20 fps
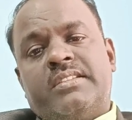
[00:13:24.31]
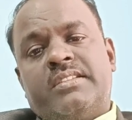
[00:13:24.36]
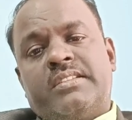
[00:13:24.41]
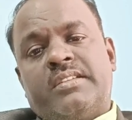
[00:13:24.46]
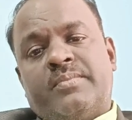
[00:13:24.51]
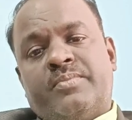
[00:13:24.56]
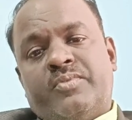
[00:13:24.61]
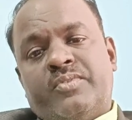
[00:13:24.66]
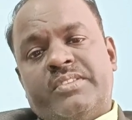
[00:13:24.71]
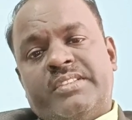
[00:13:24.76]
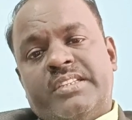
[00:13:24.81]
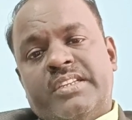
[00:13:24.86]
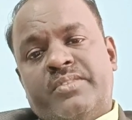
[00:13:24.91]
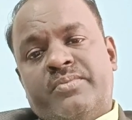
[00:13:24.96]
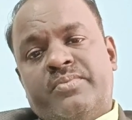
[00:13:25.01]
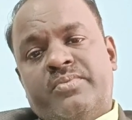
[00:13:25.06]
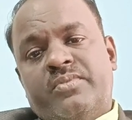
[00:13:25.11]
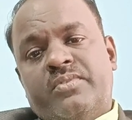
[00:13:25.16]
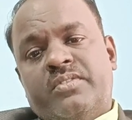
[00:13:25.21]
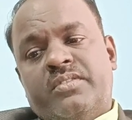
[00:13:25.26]
Suppose that
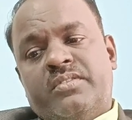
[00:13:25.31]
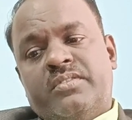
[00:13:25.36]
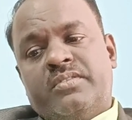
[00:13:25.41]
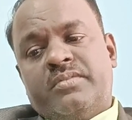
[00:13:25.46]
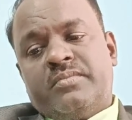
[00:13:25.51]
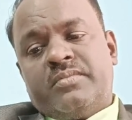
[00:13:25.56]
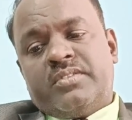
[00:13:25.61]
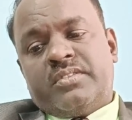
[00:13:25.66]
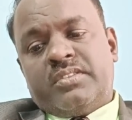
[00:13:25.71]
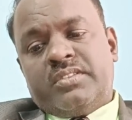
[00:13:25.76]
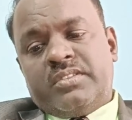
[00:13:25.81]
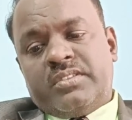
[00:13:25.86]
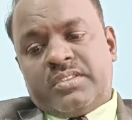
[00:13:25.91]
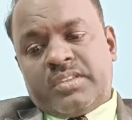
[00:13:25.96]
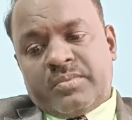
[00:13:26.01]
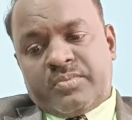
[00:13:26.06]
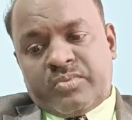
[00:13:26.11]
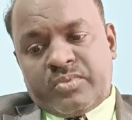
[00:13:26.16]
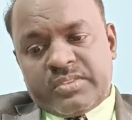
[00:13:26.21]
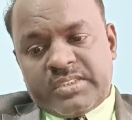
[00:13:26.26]

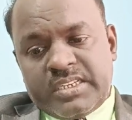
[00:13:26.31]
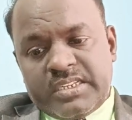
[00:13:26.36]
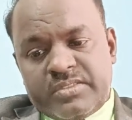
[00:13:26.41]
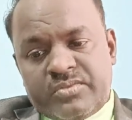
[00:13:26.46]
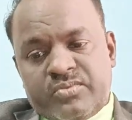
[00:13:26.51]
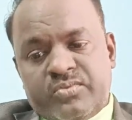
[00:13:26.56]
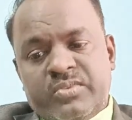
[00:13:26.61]
suppose as